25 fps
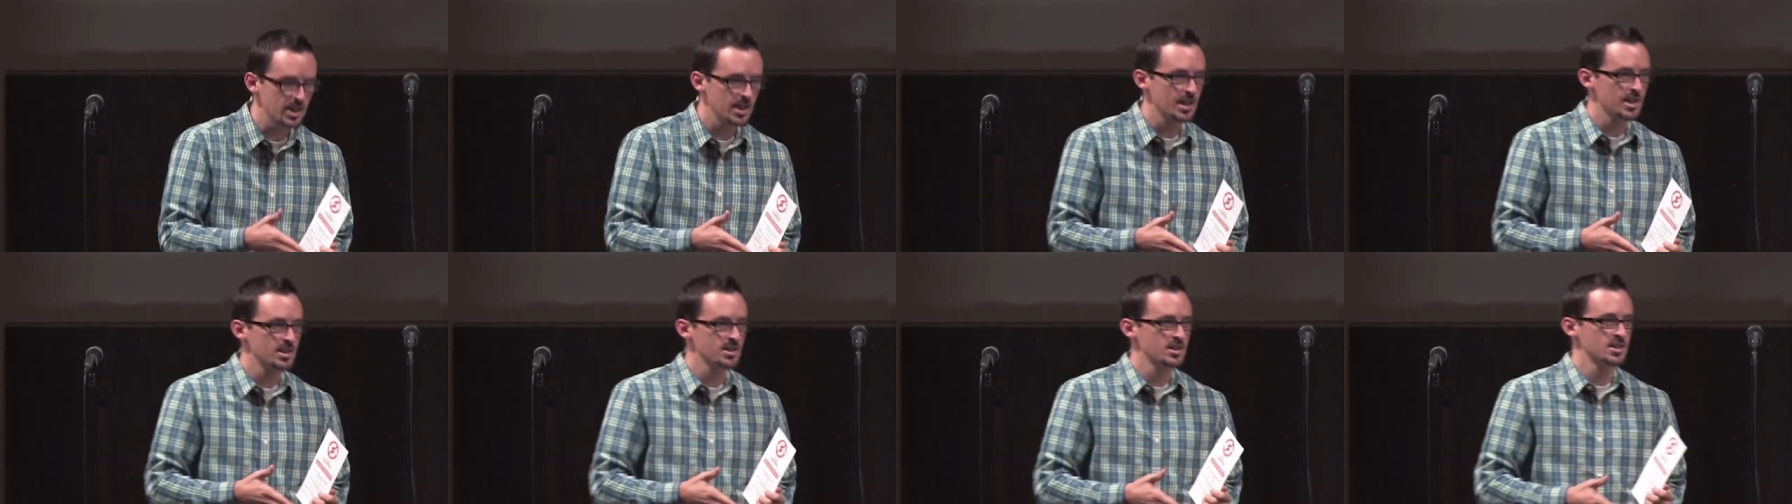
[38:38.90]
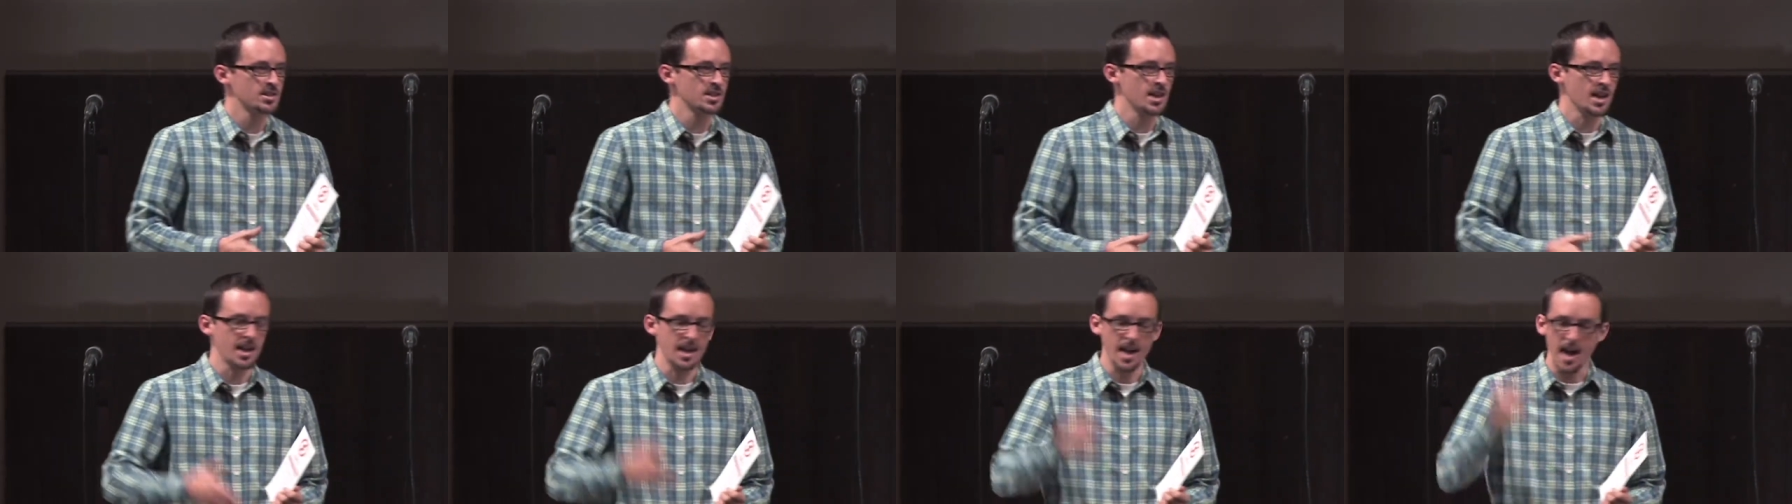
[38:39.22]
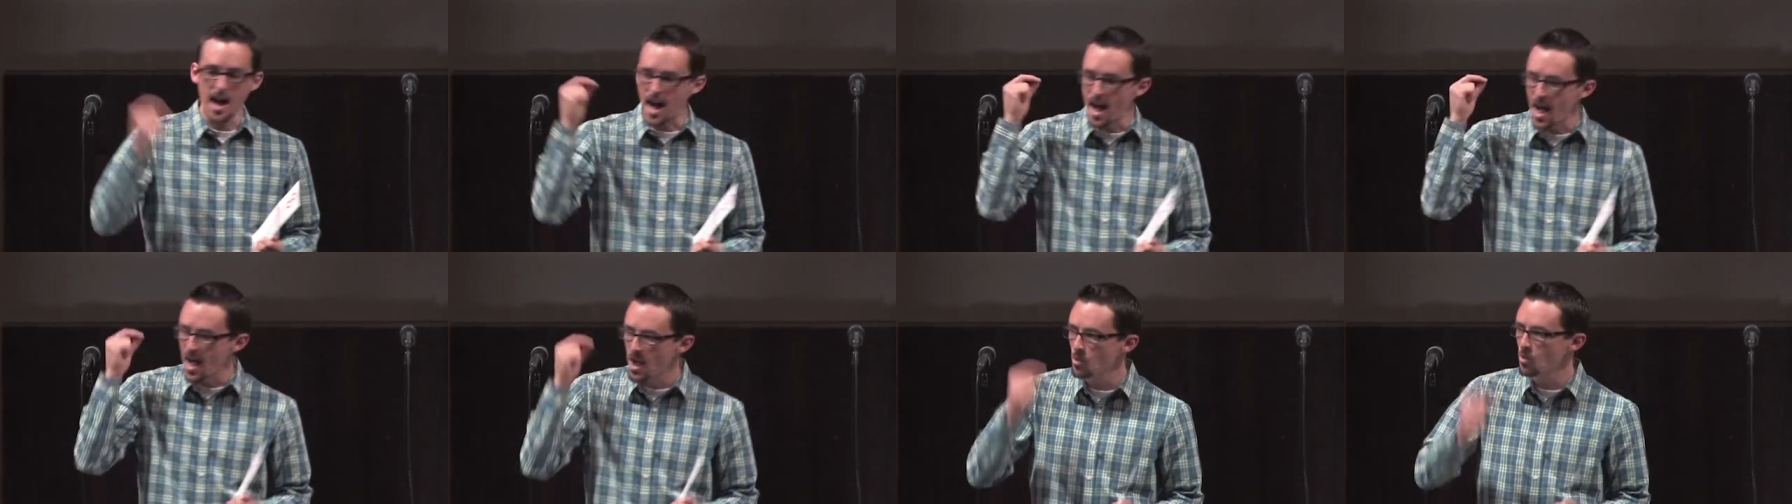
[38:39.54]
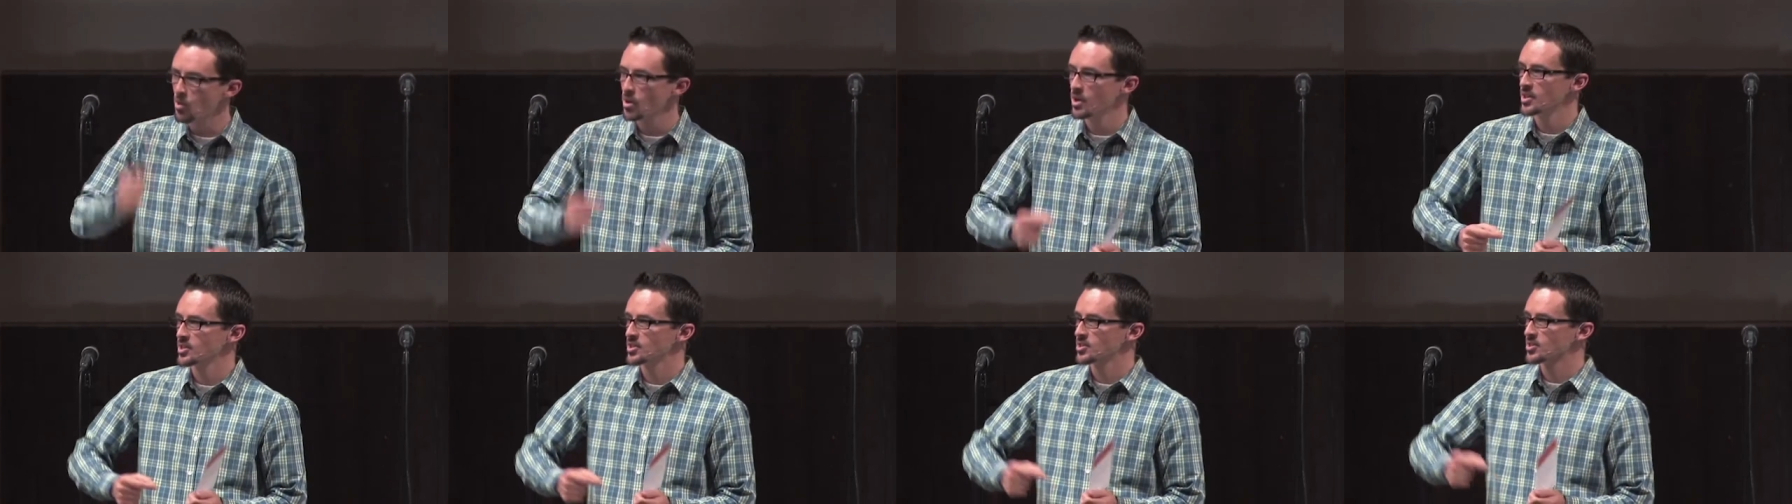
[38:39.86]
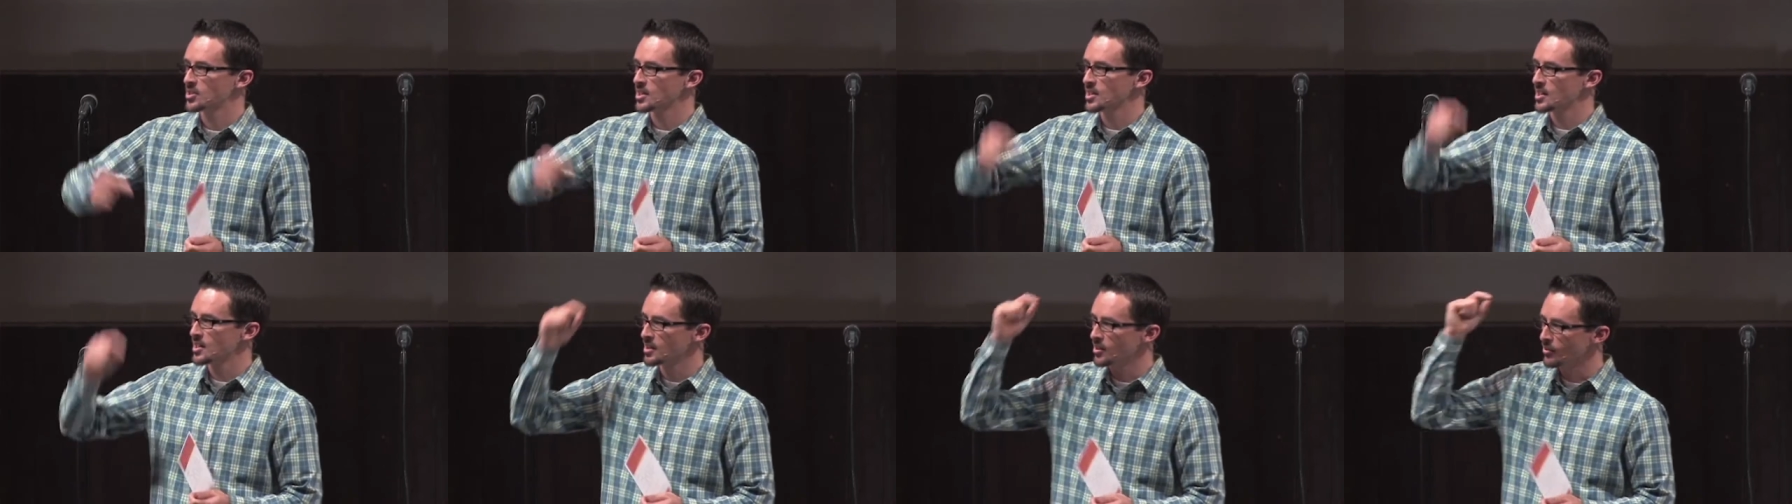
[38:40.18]
in, saying, I want to
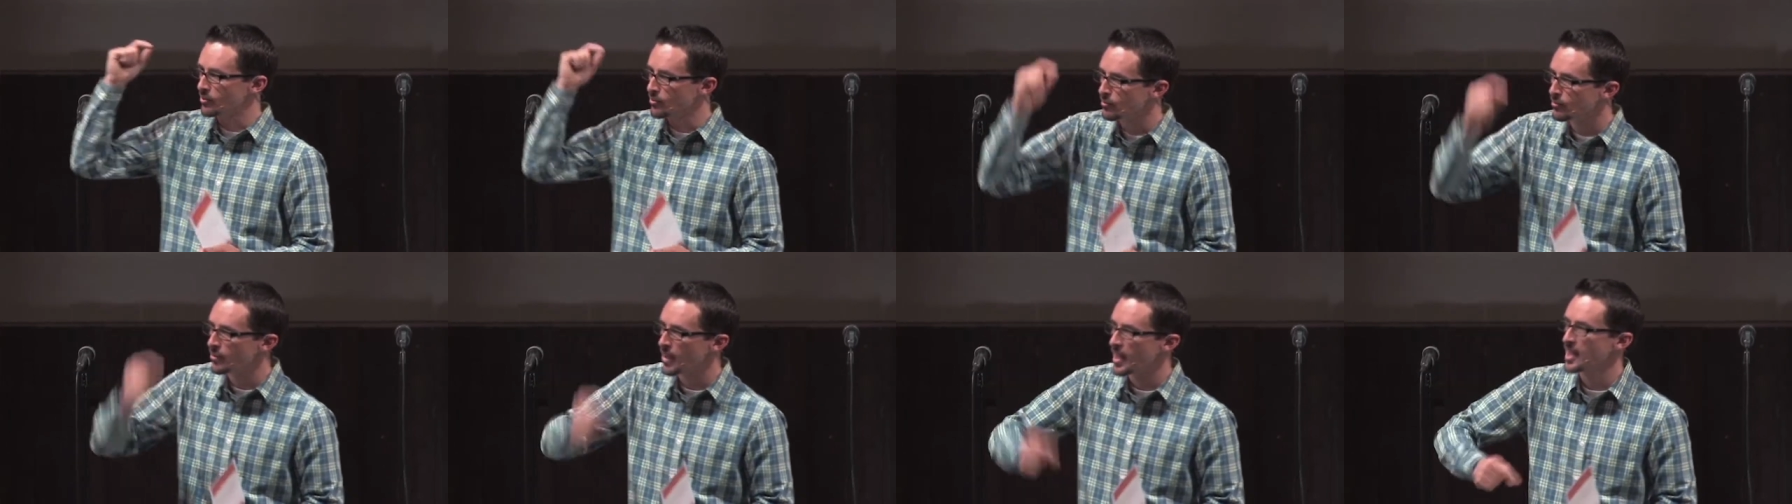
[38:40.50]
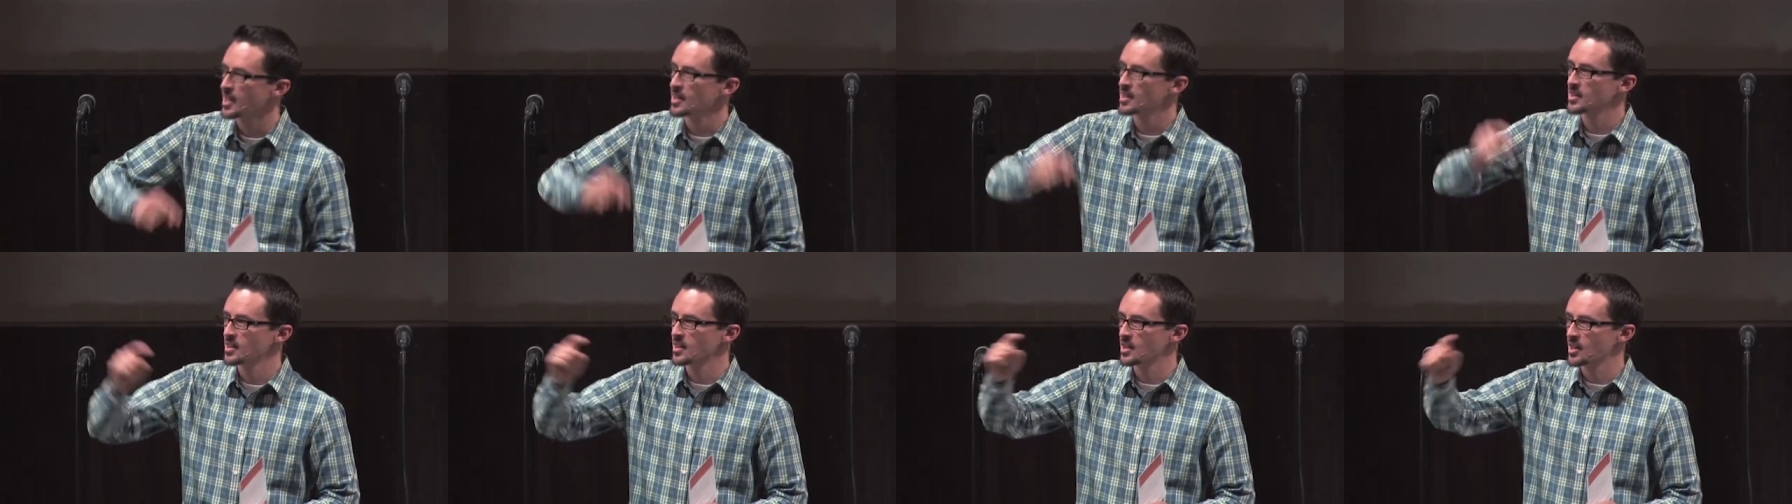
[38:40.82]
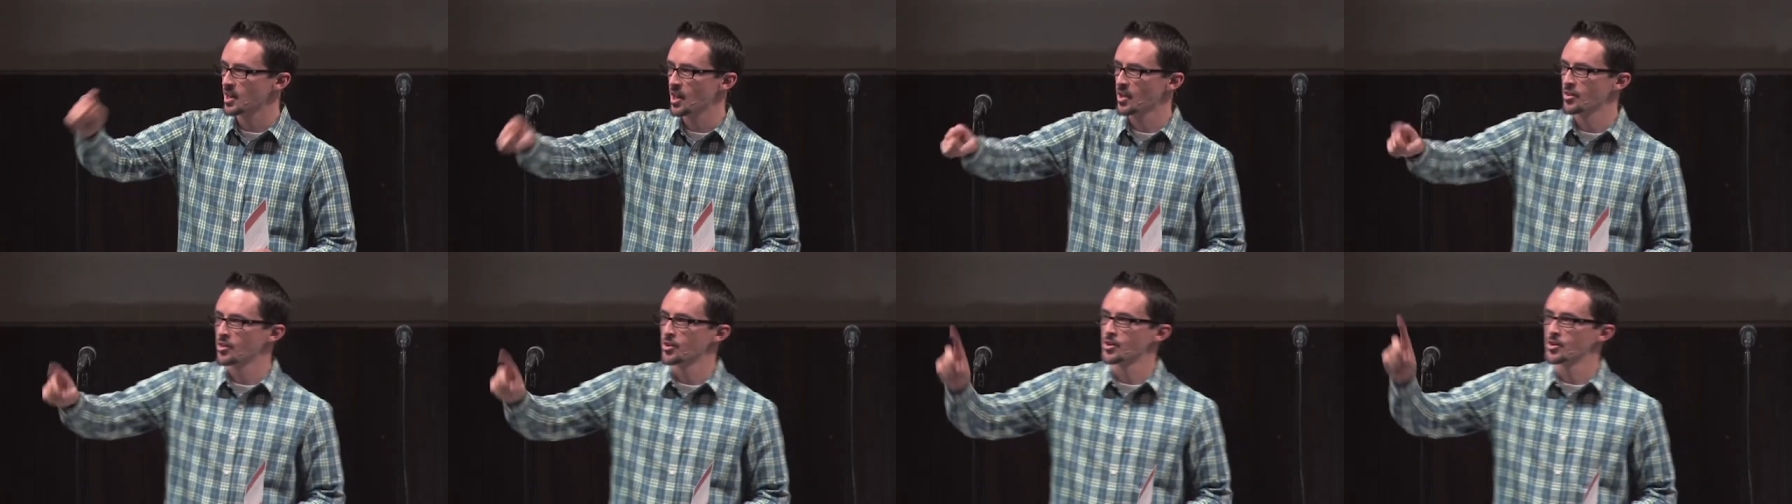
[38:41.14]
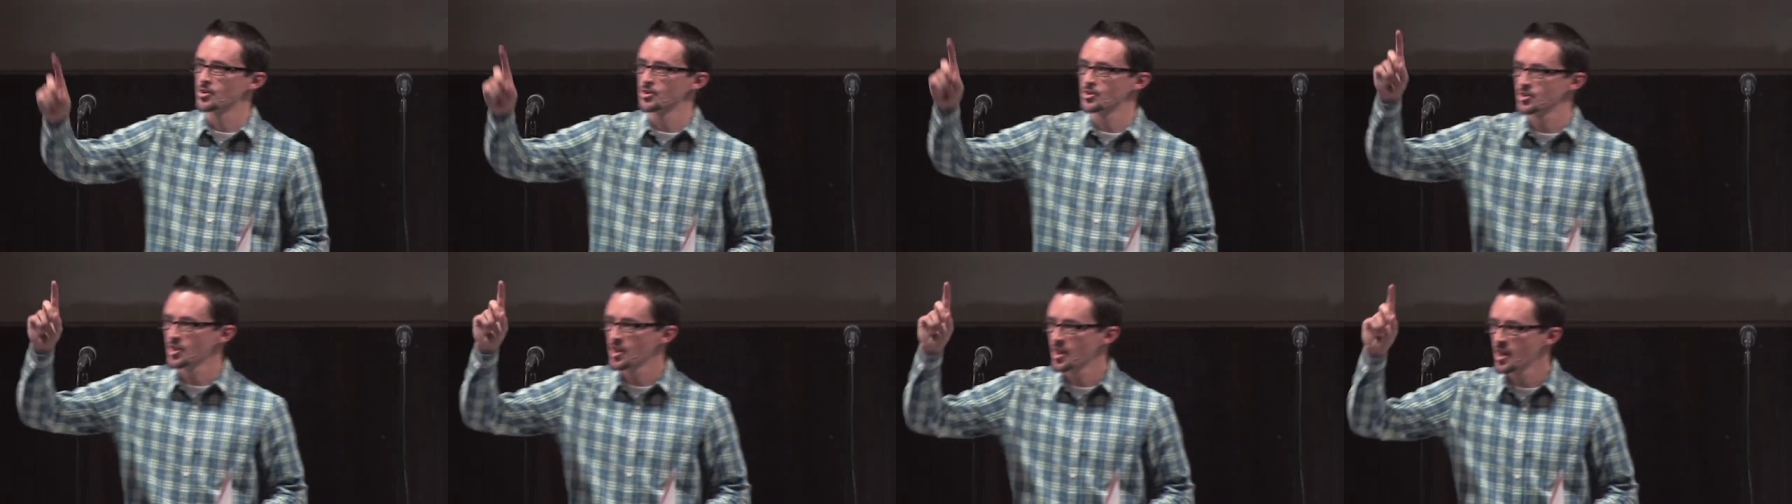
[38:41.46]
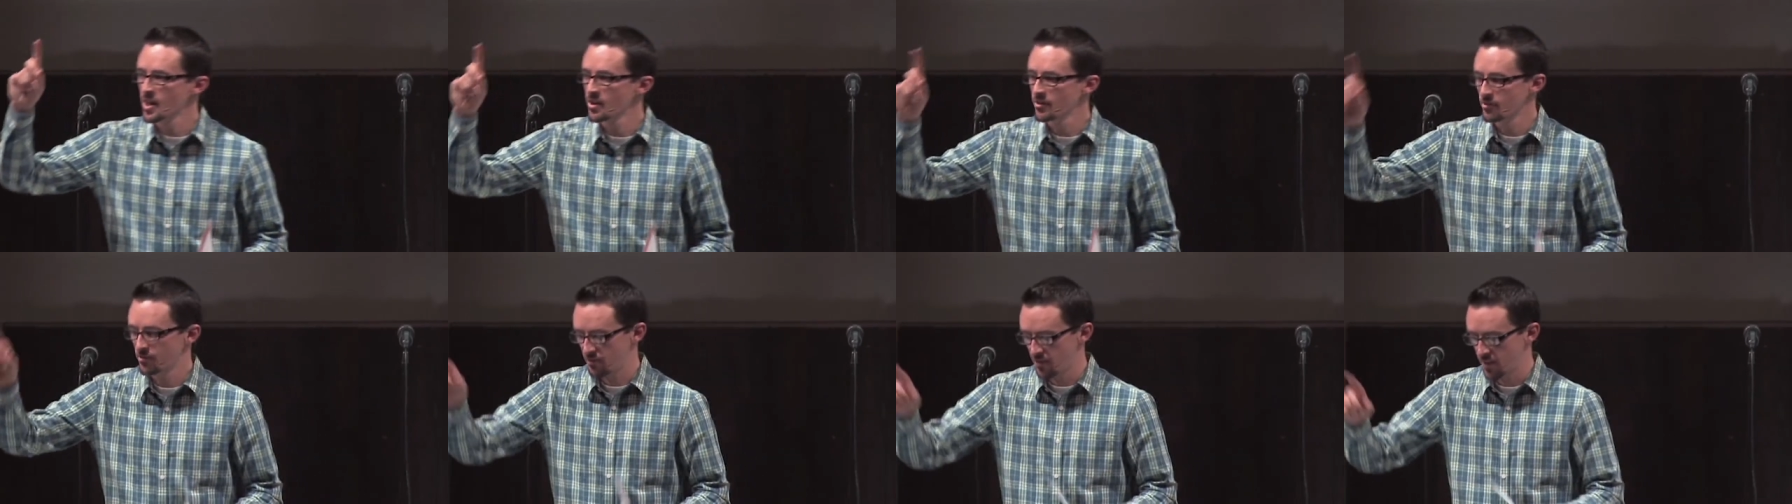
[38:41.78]
see the faith in others
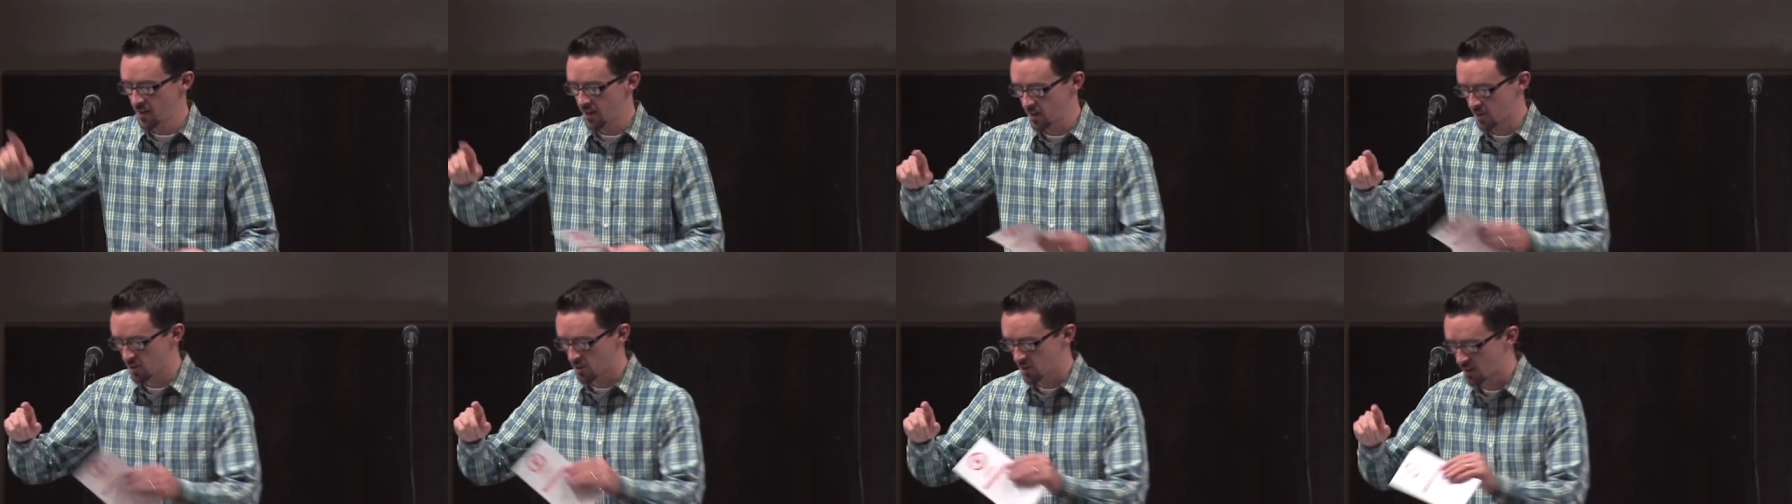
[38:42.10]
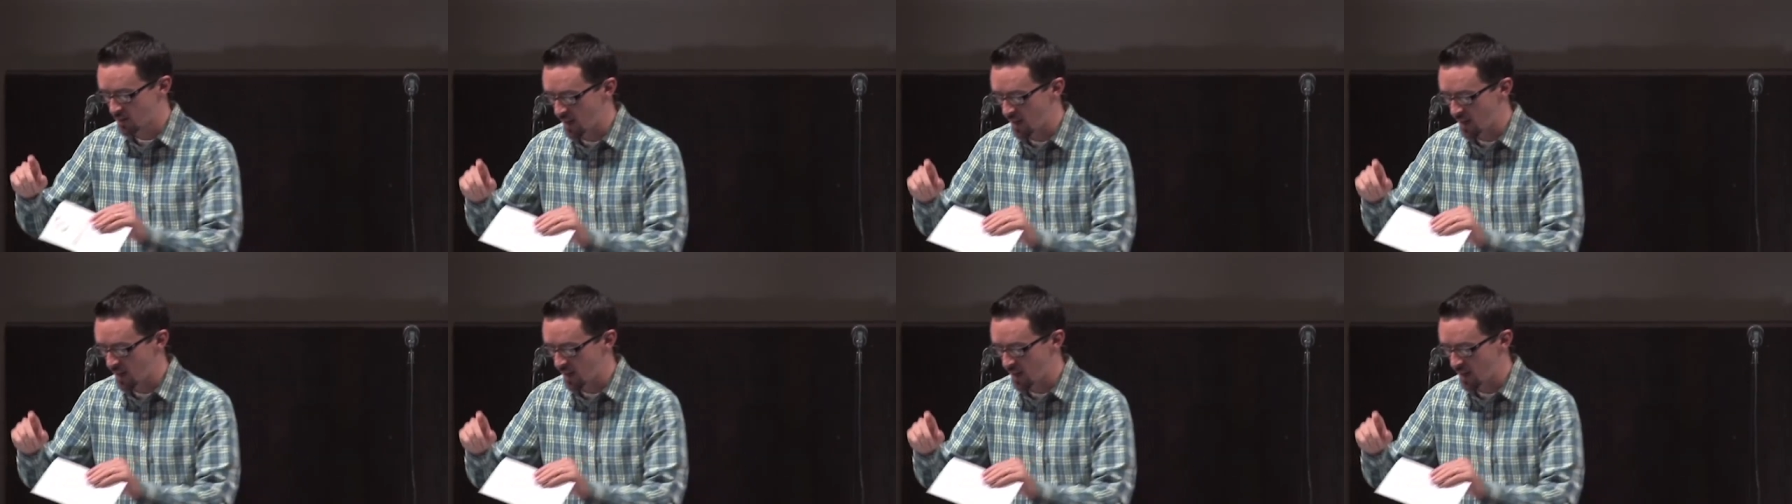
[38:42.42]
finish.